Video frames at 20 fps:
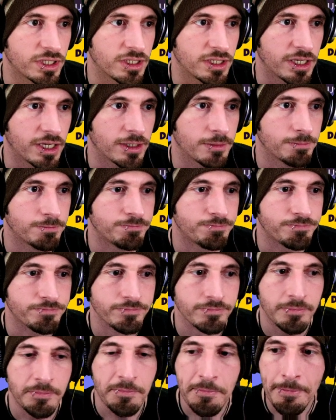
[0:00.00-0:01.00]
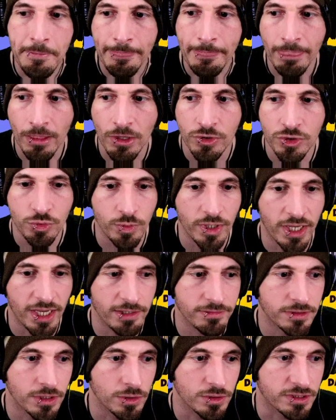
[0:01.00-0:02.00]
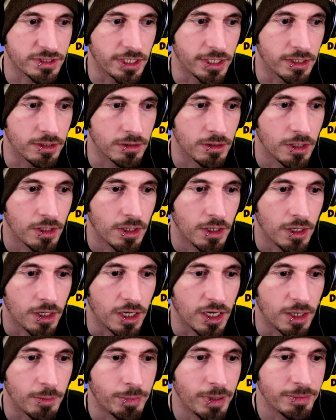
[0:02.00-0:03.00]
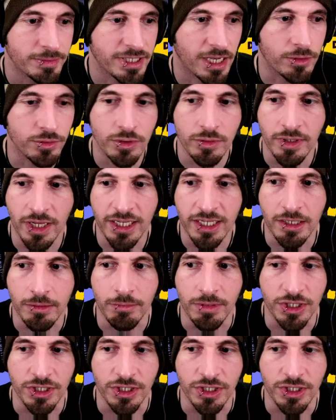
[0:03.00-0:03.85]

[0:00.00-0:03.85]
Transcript: can get. So we have those there. Pip Town United